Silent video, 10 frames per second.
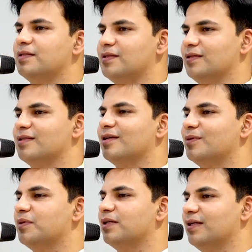passage
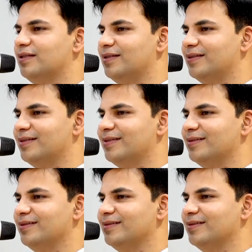that we read,
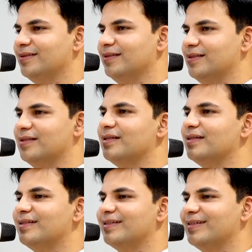isn't
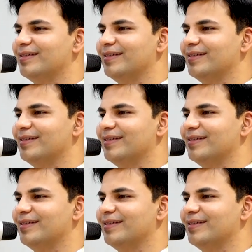it?